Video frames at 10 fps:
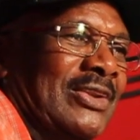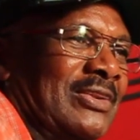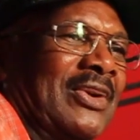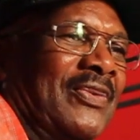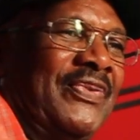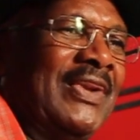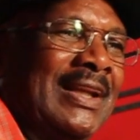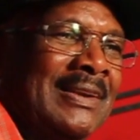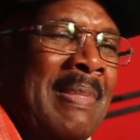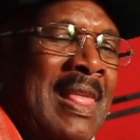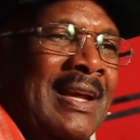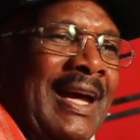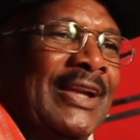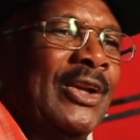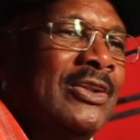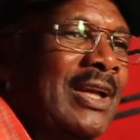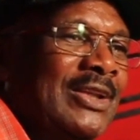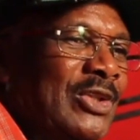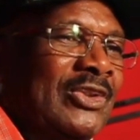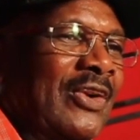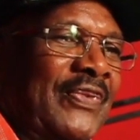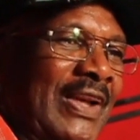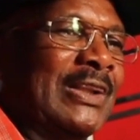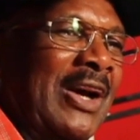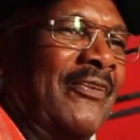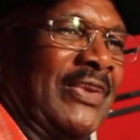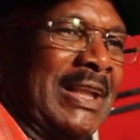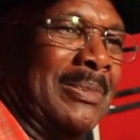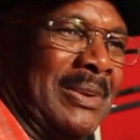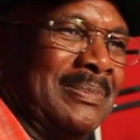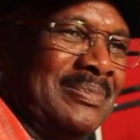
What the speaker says: just don't feel, I just don't feel comfortable